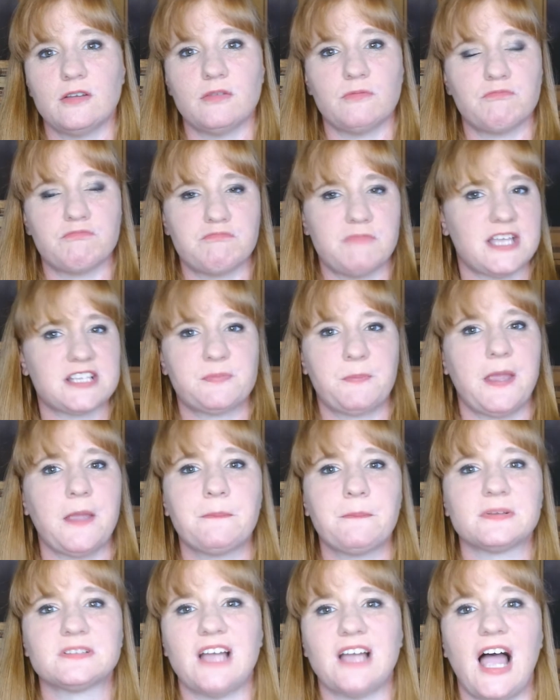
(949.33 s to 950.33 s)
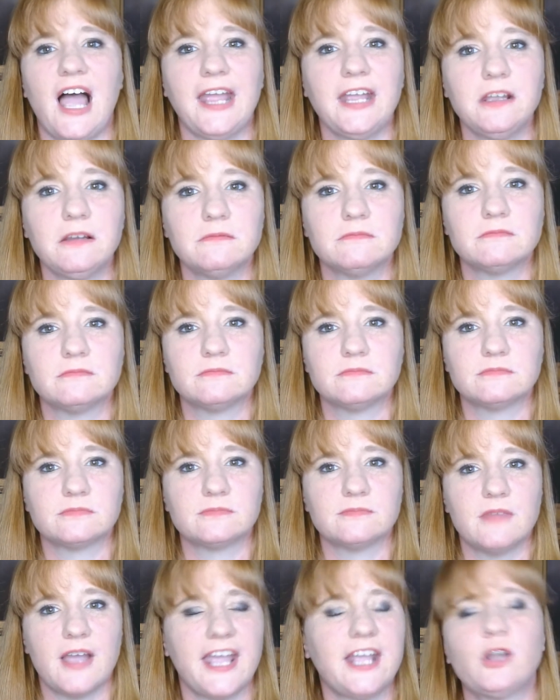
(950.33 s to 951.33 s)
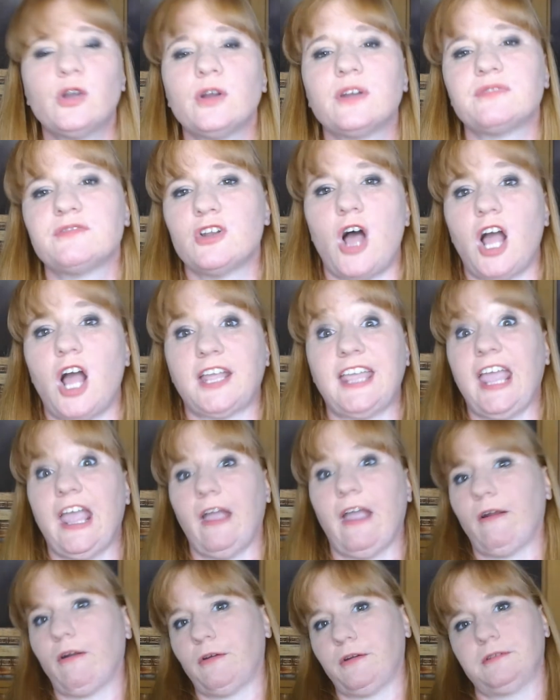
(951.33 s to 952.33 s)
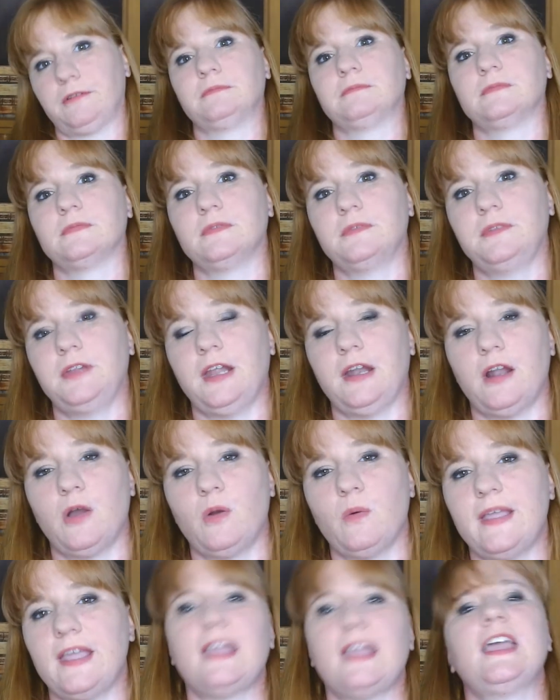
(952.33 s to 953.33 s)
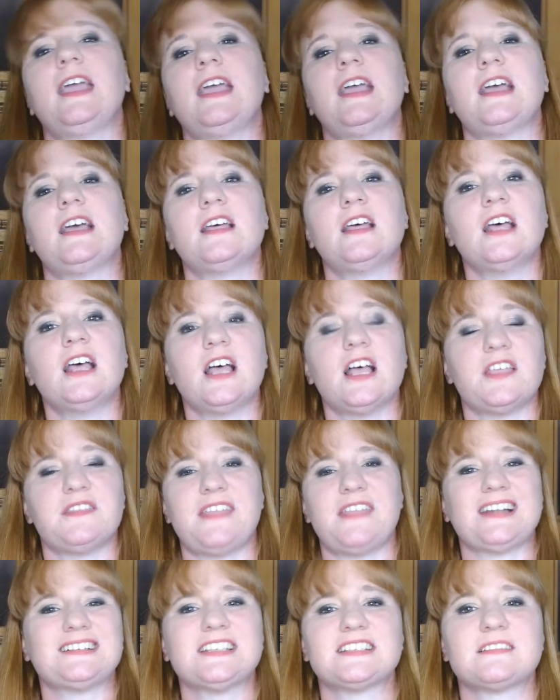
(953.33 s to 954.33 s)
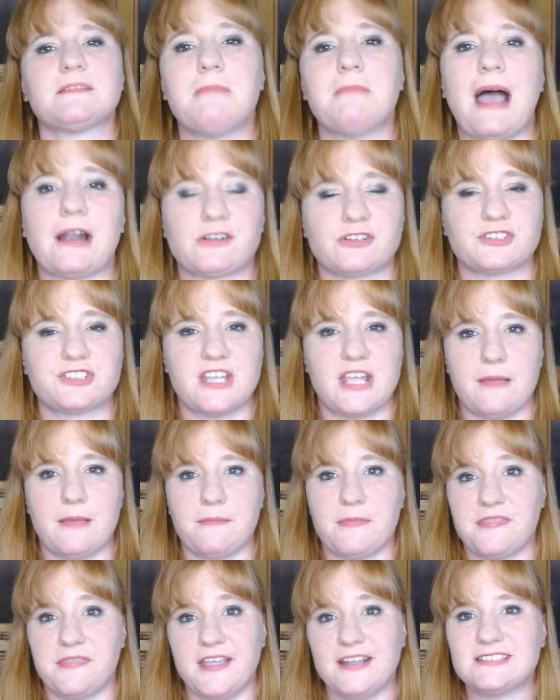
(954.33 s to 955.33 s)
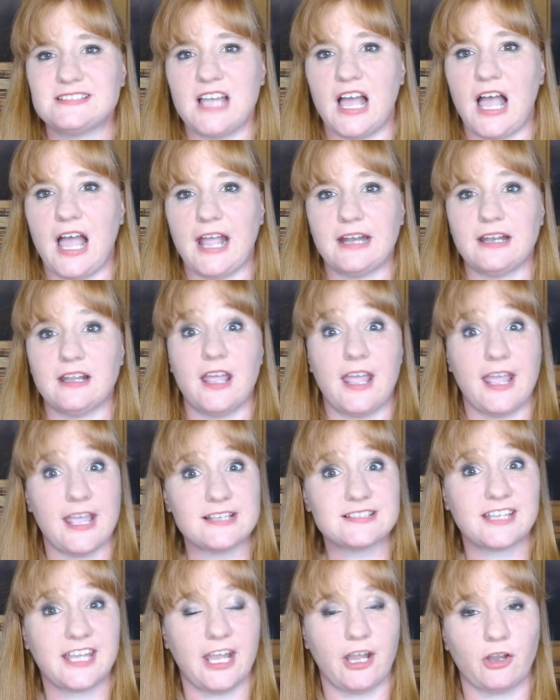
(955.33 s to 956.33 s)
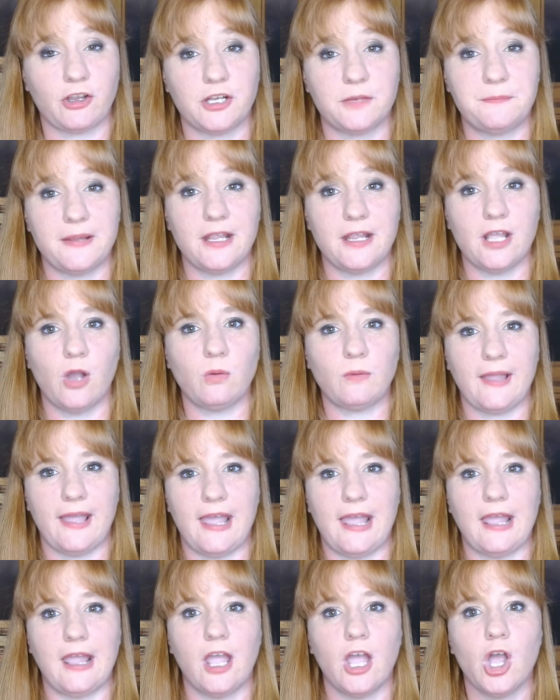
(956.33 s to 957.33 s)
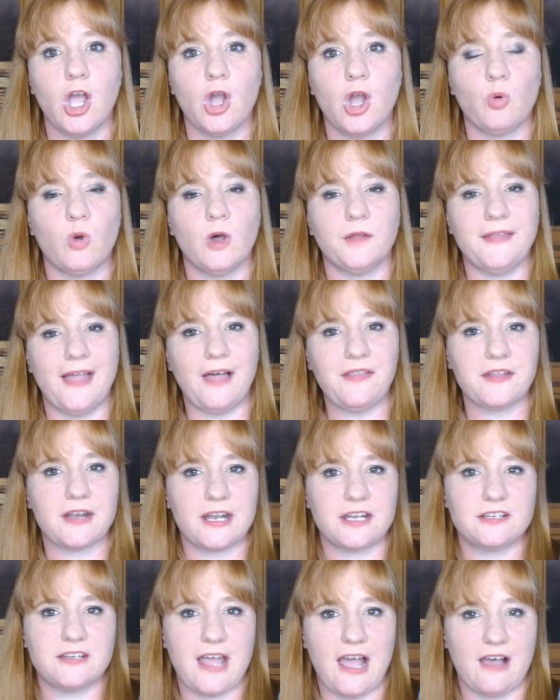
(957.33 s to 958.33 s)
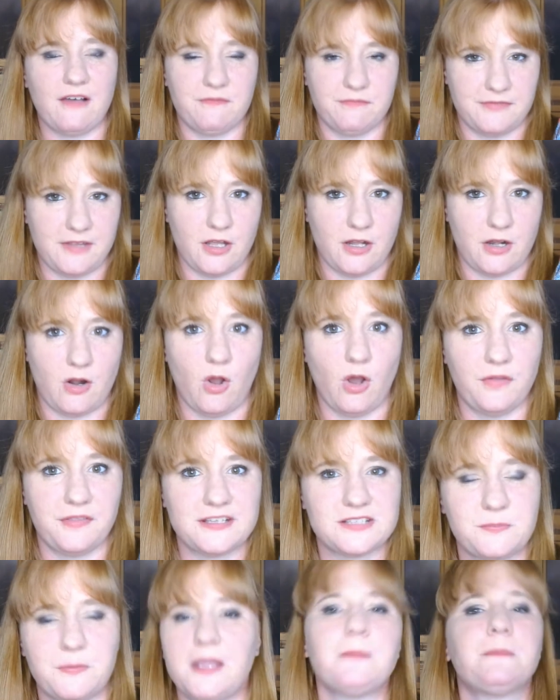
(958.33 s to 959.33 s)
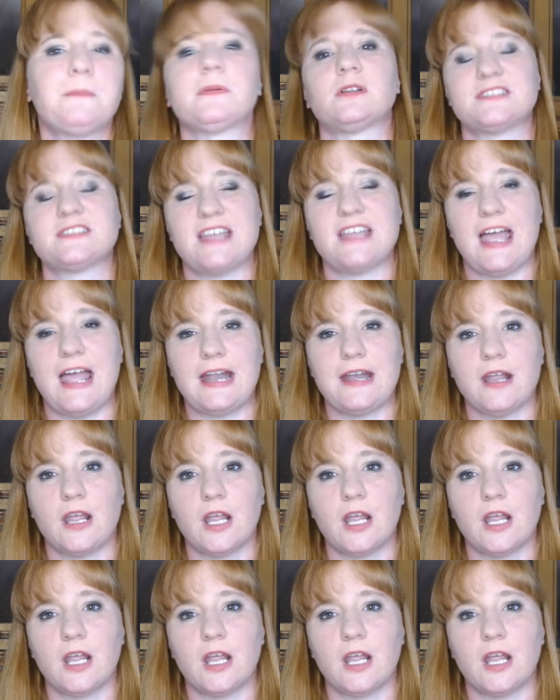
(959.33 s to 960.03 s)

his people dying, he could have not cared. You know, that doesn't matter to him. They died. His care could be, okay, well, now that that all these people are dead,